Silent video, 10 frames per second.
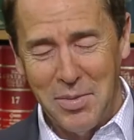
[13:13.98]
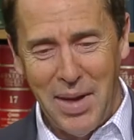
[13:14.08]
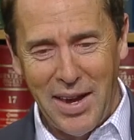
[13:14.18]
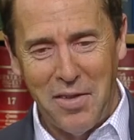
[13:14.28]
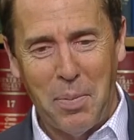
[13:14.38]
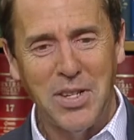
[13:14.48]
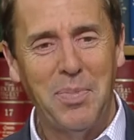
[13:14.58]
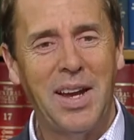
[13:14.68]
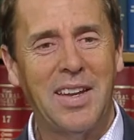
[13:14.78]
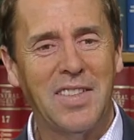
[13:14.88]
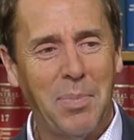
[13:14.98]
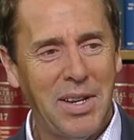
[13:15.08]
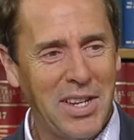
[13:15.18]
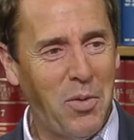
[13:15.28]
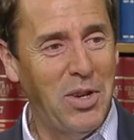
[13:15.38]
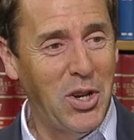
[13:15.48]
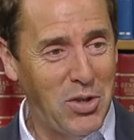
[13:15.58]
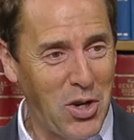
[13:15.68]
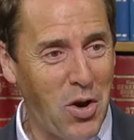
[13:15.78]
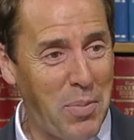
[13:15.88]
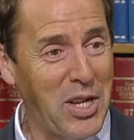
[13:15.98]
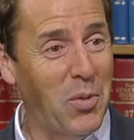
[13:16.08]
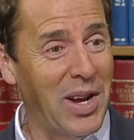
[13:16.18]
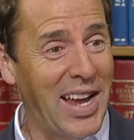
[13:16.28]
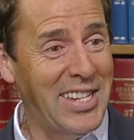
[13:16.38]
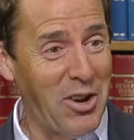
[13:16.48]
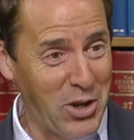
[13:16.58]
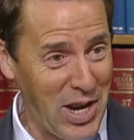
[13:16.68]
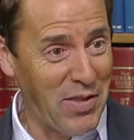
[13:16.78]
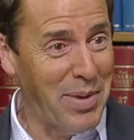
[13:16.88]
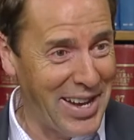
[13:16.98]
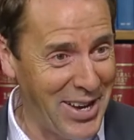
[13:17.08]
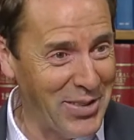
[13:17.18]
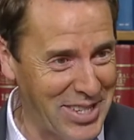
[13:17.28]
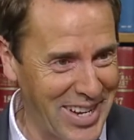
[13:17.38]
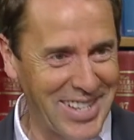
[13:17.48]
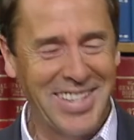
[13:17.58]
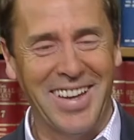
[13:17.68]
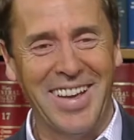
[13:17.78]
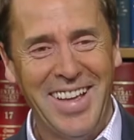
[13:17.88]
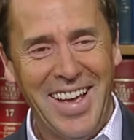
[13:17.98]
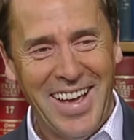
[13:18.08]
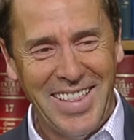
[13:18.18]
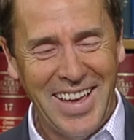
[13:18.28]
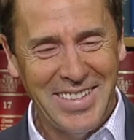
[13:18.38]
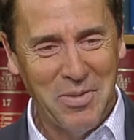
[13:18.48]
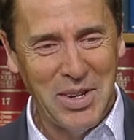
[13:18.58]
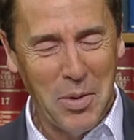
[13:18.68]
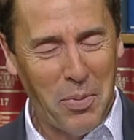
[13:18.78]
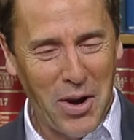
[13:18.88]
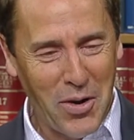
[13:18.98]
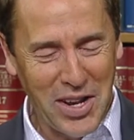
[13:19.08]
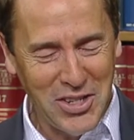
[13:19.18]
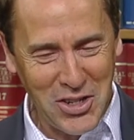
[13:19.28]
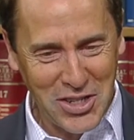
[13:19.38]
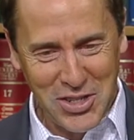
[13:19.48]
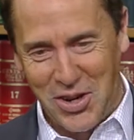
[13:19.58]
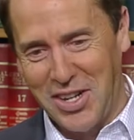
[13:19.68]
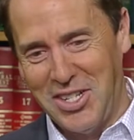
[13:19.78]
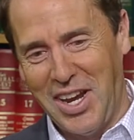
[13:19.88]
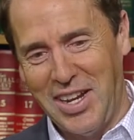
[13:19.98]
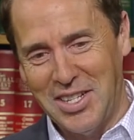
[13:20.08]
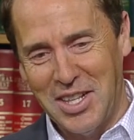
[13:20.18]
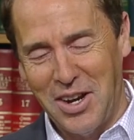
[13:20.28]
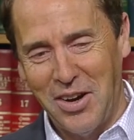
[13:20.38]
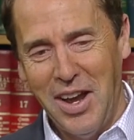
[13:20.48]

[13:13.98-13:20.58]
a matter of perspective, especially when you show up and you realize how good everybody else is. That's when your priorities should start to change there.